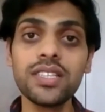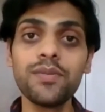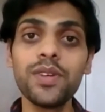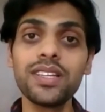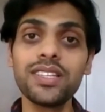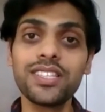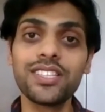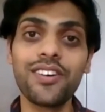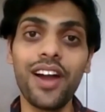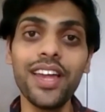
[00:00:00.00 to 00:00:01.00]
we
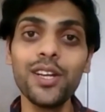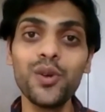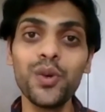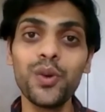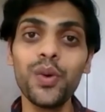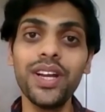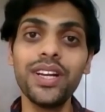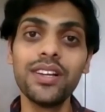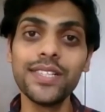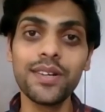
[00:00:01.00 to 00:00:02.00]
trying to
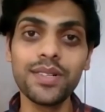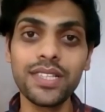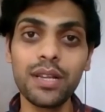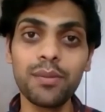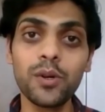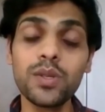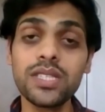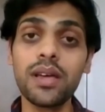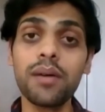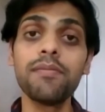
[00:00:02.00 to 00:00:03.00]
indulge ourselves into
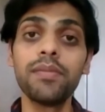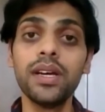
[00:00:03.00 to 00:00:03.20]
some